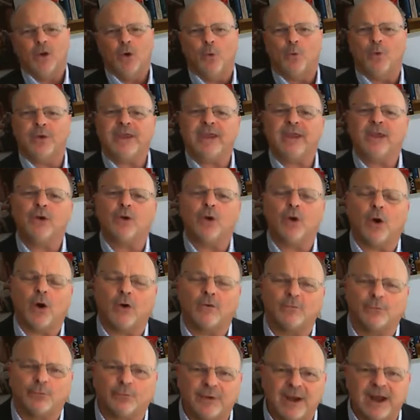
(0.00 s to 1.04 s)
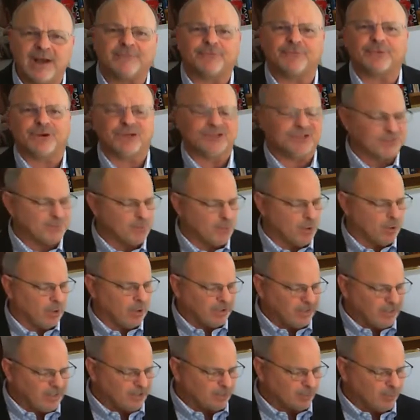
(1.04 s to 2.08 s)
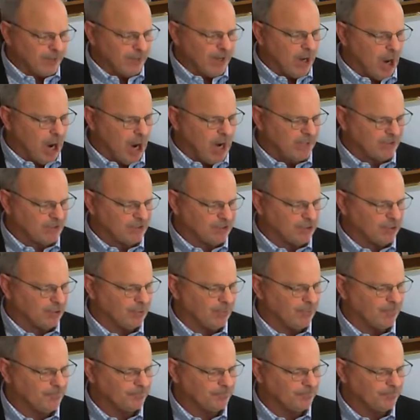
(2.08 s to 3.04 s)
we reverence more. At least we ought to.